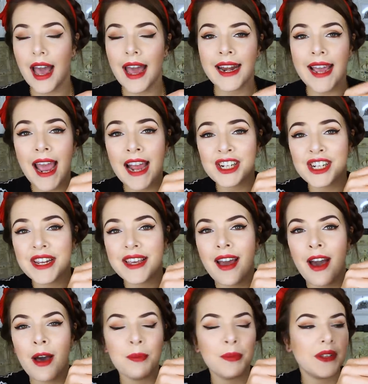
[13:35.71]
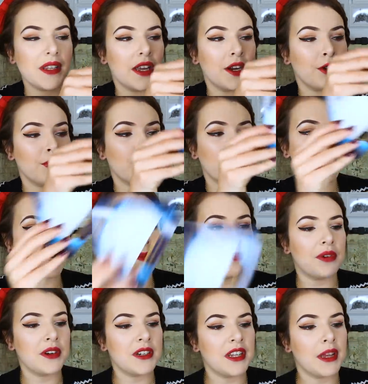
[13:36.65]
And it actually comes in a really
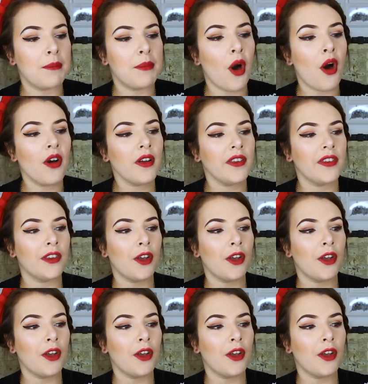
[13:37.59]
pretty box.